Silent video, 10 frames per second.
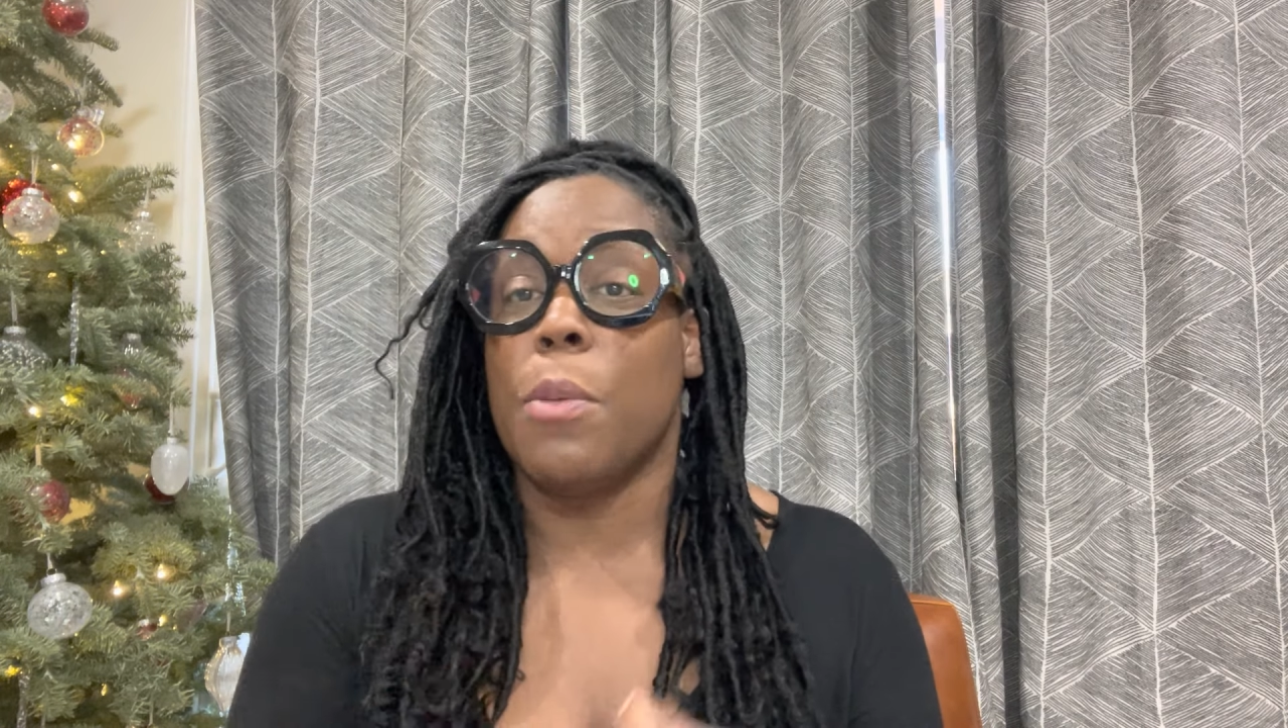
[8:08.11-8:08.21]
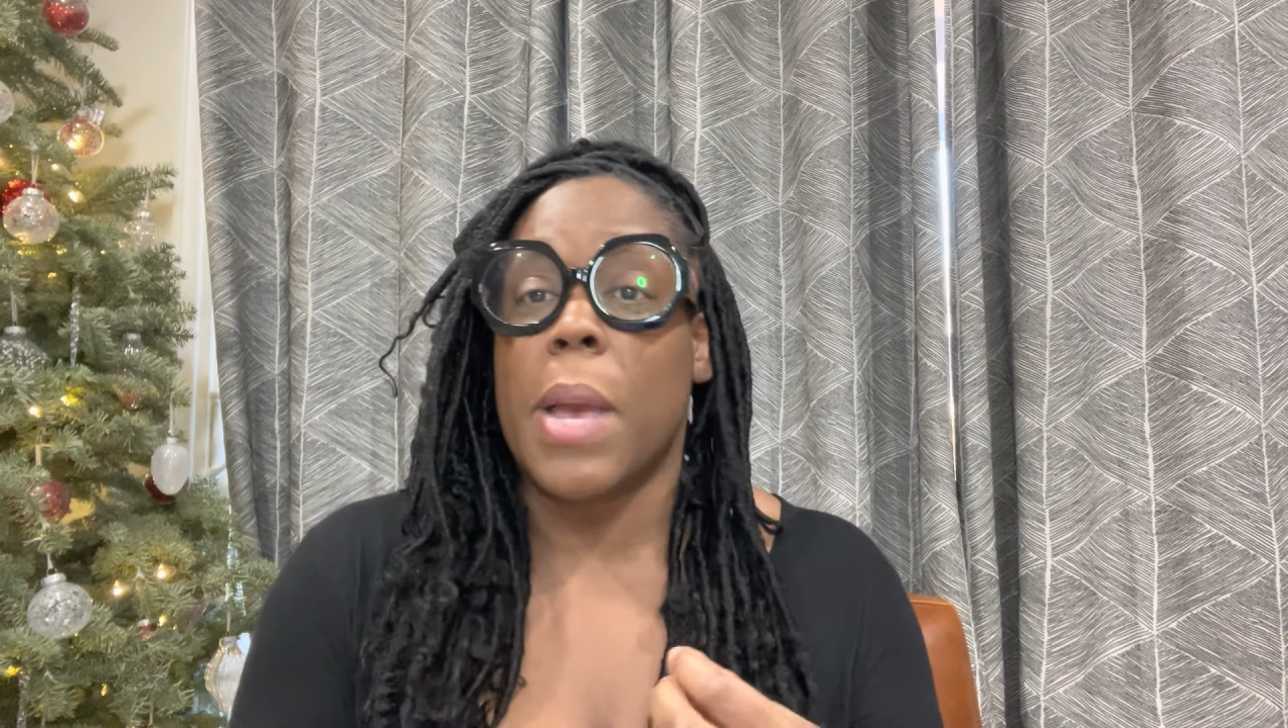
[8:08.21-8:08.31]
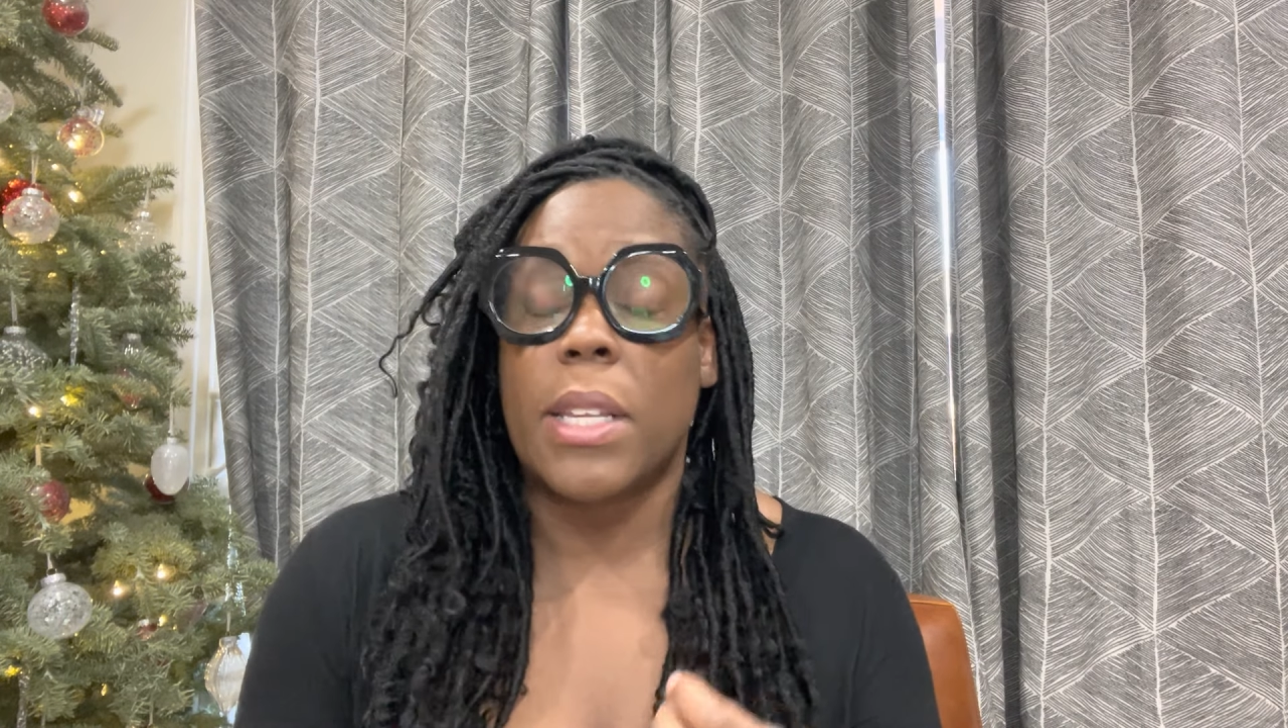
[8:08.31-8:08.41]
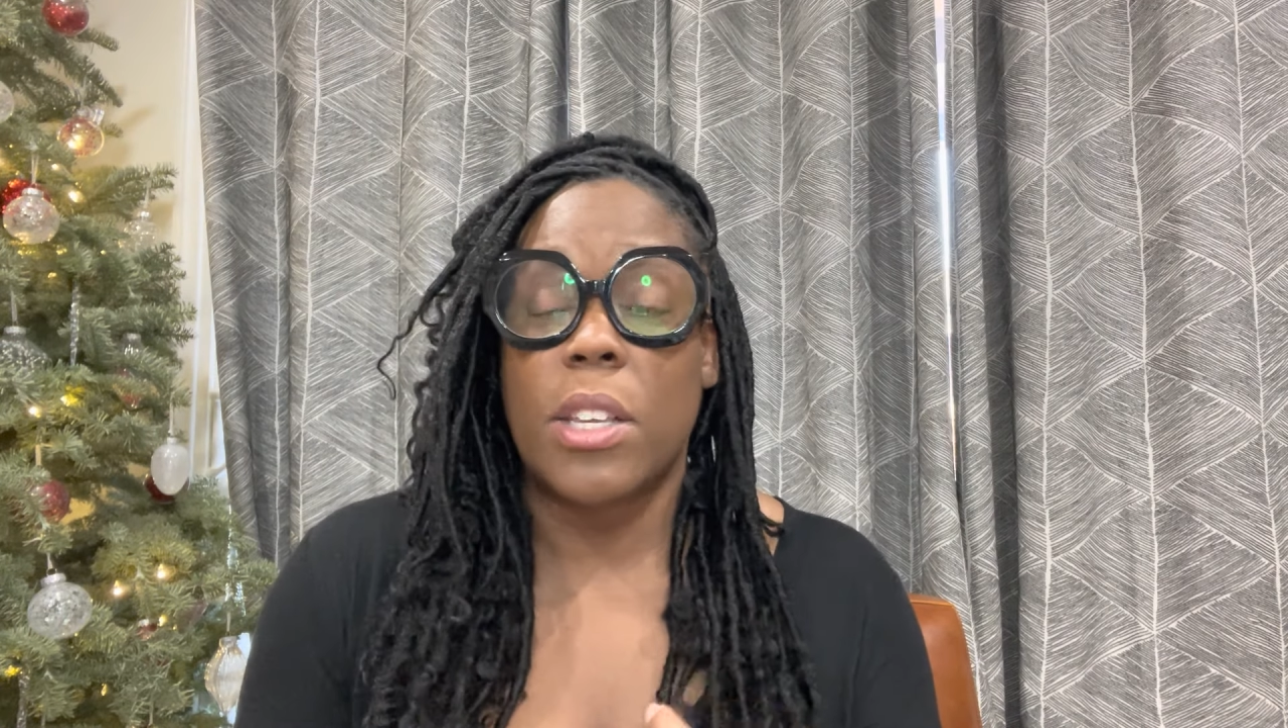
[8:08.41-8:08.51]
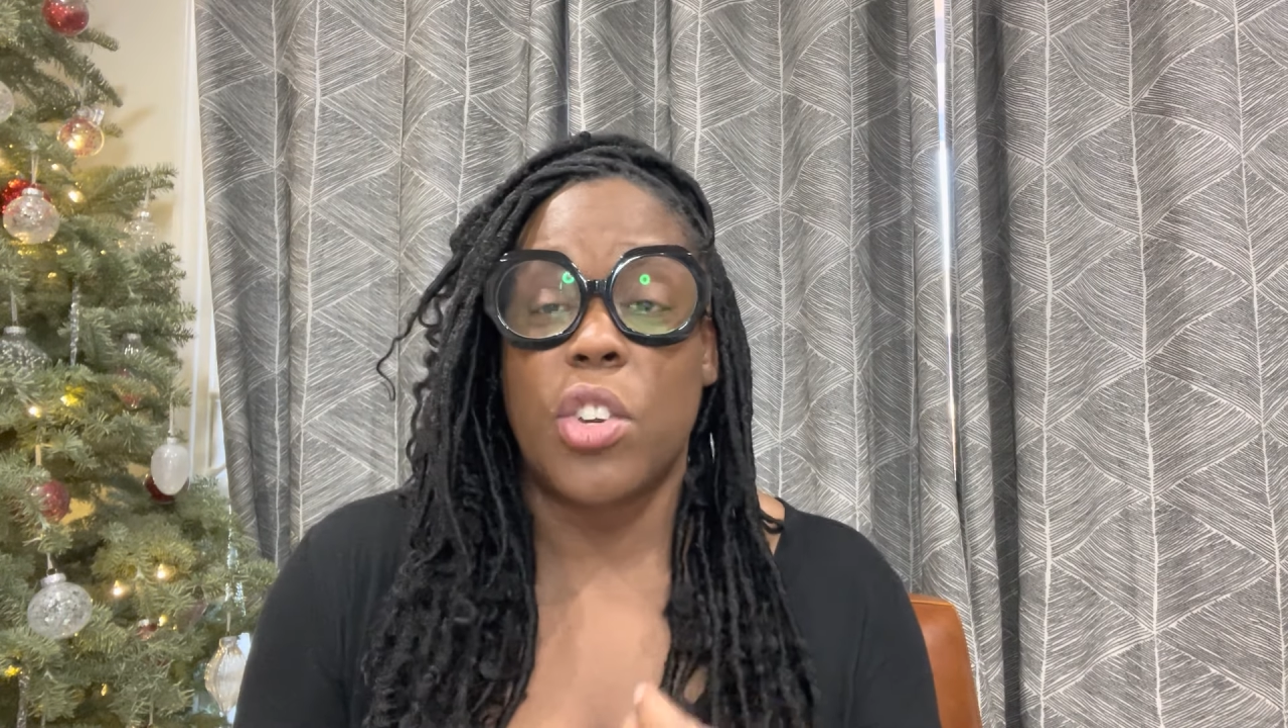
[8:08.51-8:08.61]

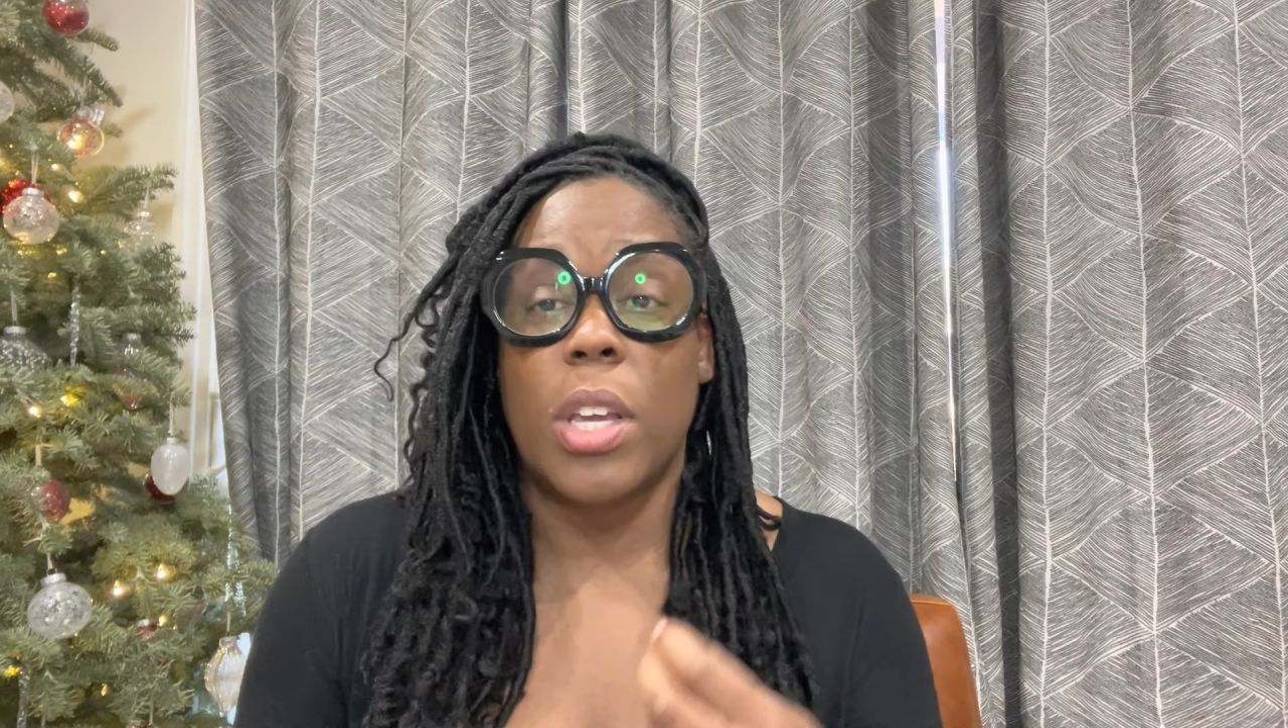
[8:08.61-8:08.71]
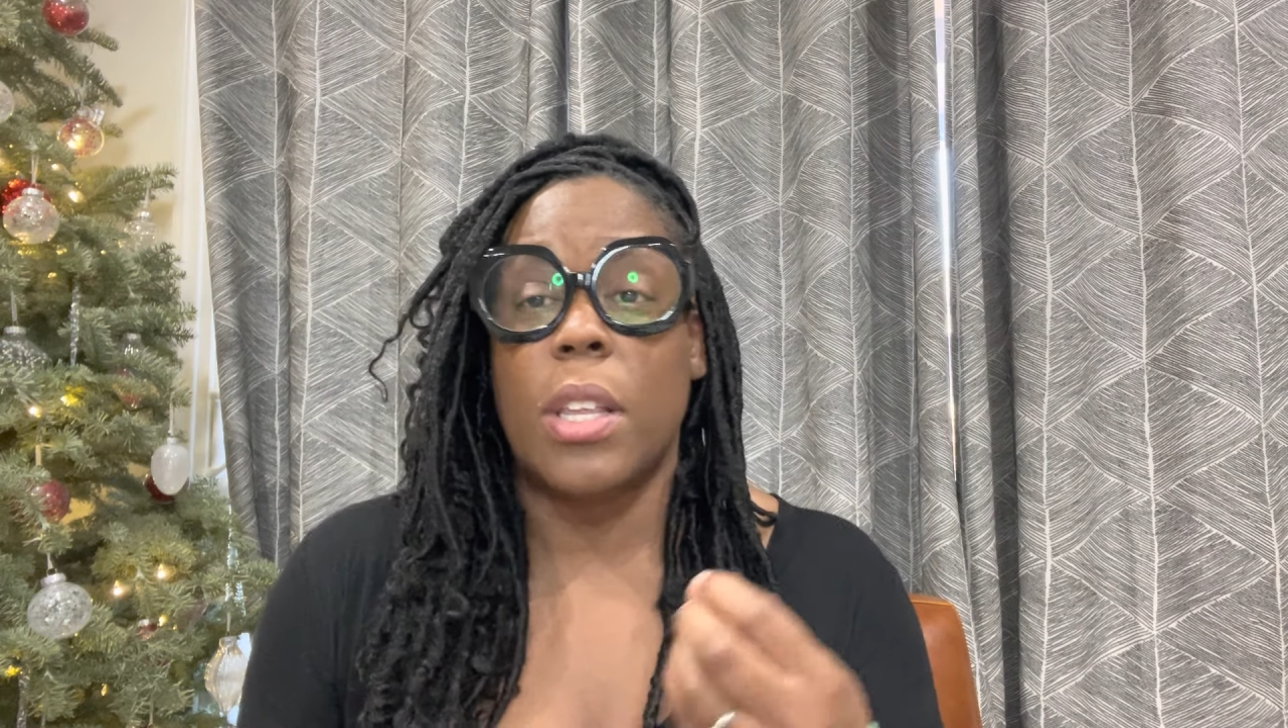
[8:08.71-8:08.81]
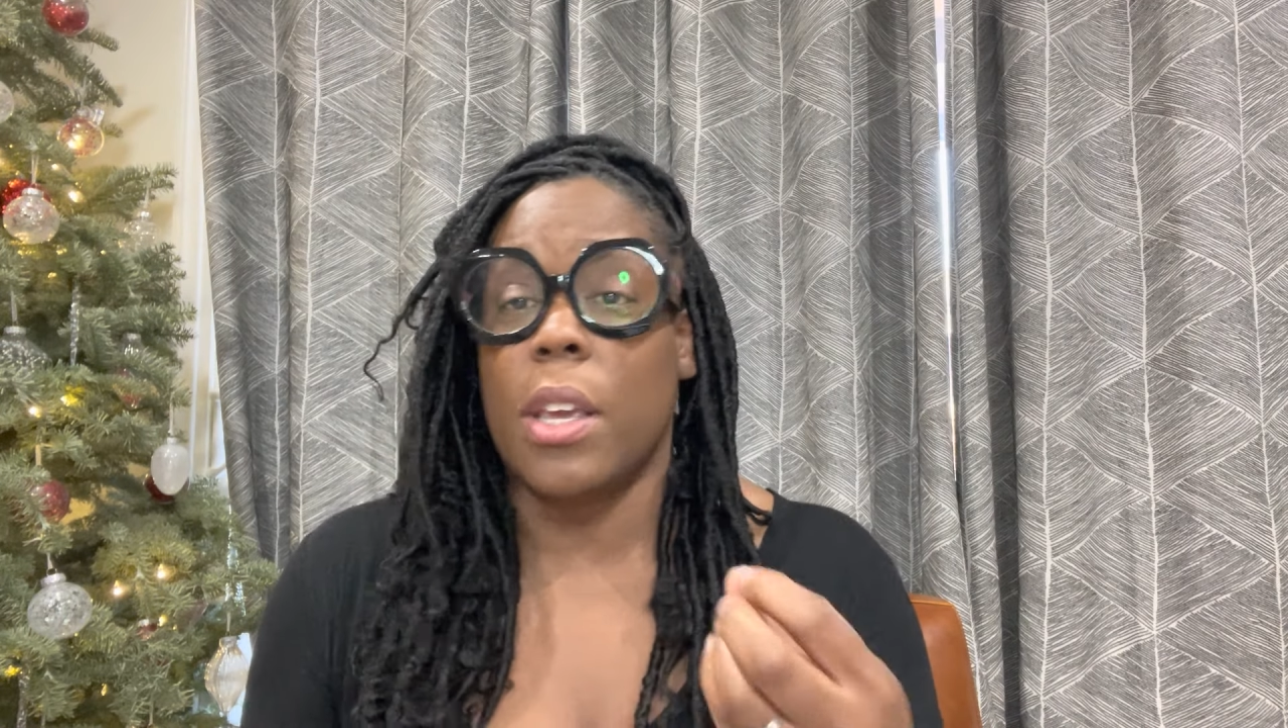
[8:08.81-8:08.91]
messaging,